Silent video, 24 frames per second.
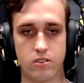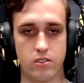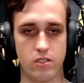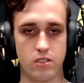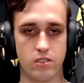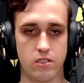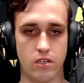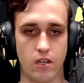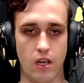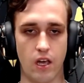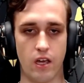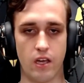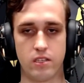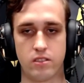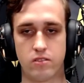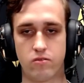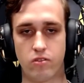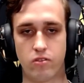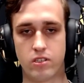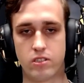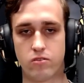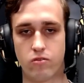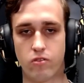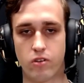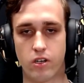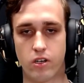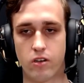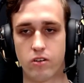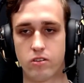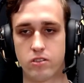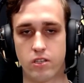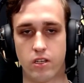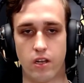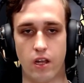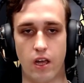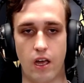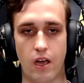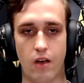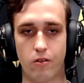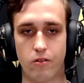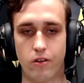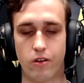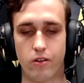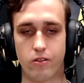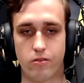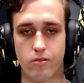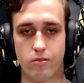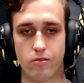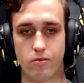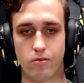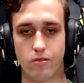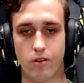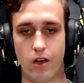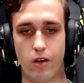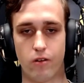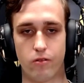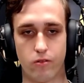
this guy has these triggers, and how to